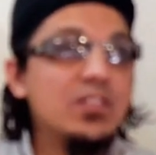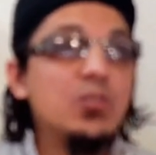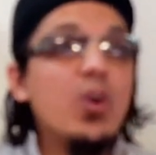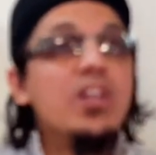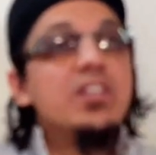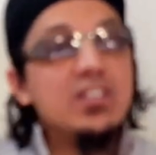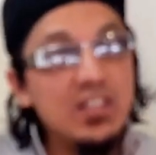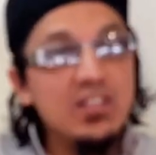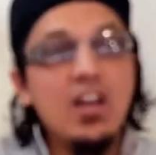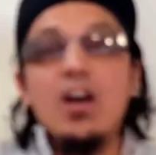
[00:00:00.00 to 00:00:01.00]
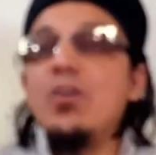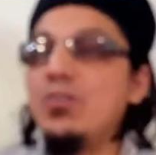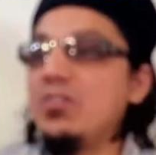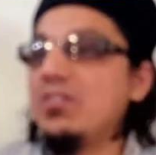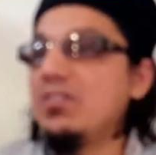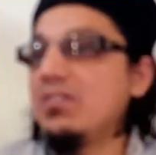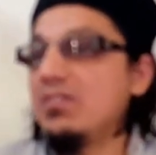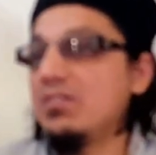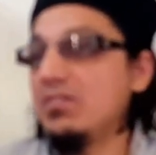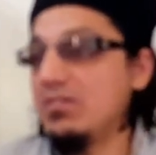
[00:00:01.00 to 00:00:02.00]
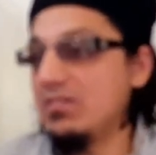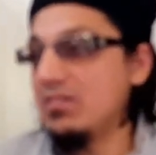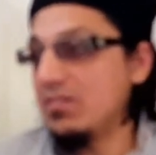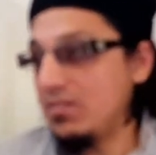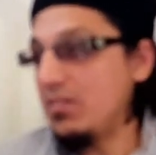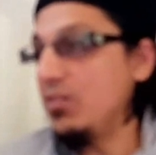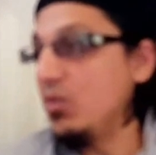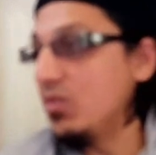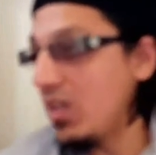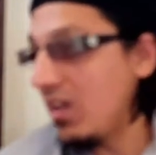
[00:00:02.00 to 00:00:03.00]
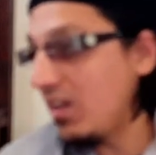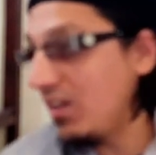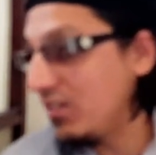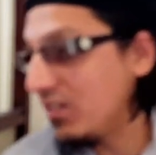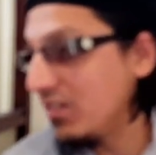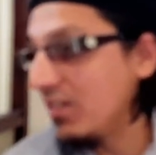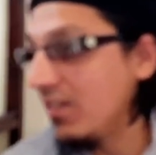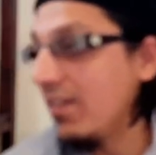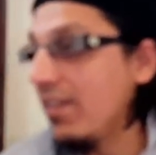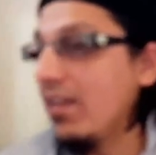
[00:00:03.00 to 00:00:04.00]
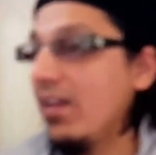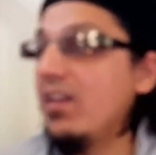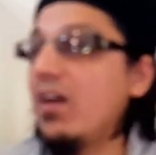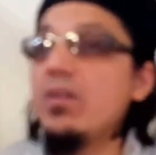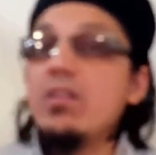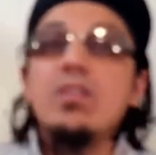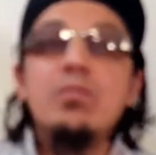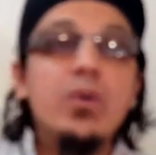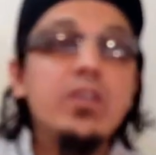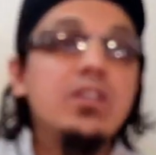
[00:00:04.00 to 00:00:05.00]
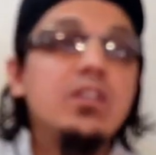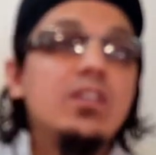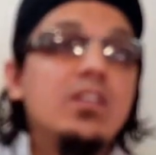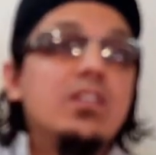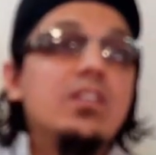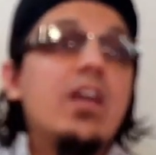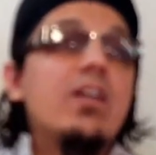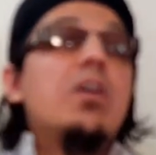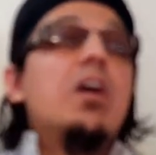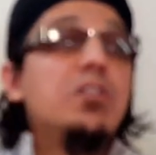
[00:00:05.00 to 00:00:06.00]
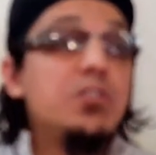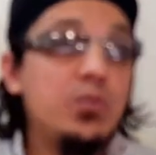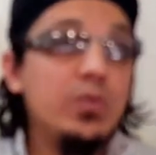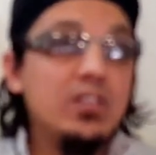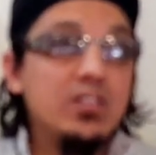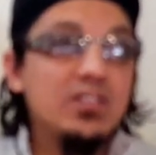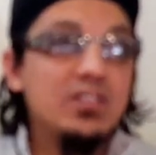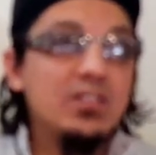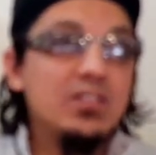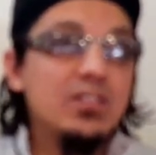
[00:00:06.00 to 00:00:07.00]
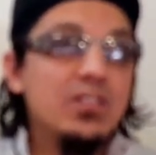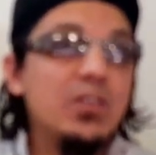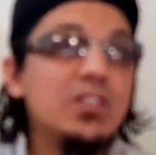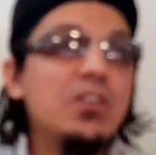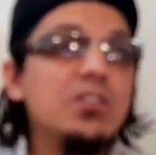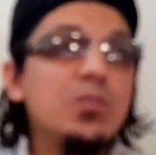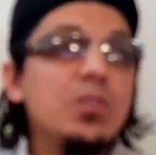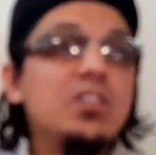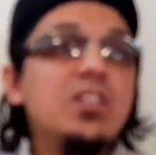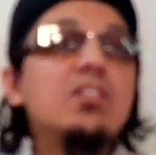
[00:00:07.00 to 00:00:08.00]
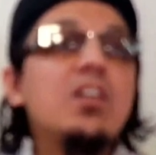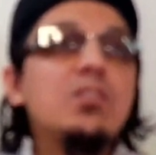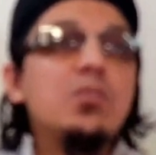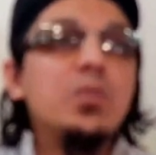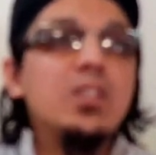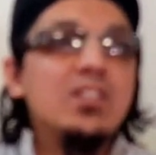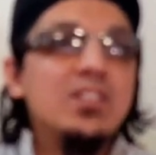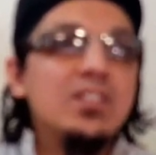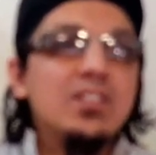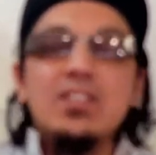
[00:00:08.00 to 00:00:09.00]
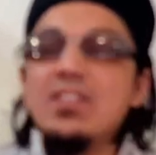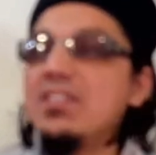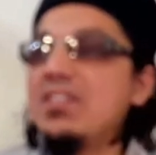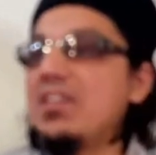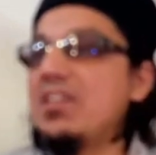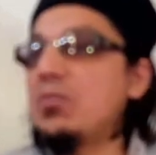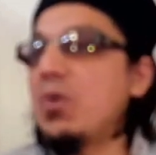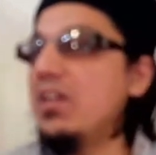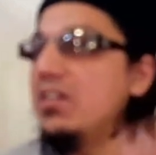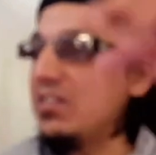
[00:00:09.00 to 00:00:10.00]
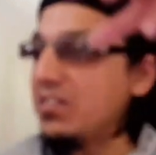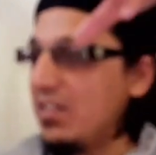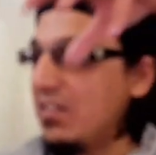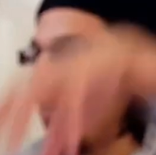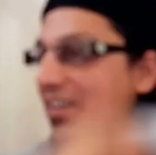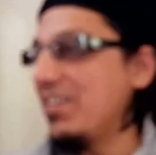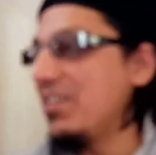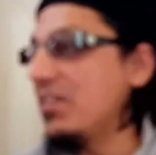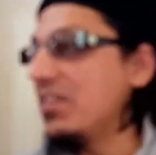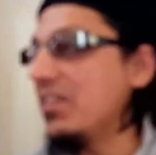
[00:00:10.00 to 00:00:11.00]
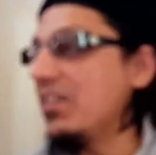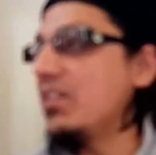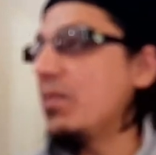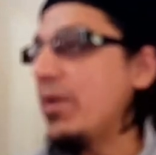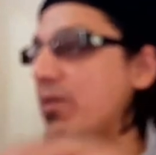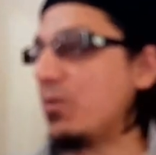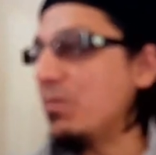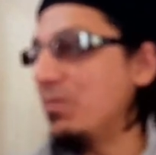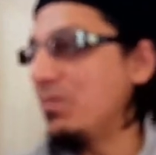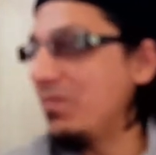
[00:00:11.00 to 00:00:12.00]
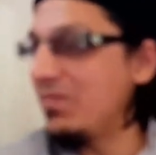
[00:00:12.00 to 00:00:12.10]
The toilet is in the house. New day and age. And now even modern, they have an ensuite. What's ensuite? Shaitan suite. That the toilet is in the, in the bedroom.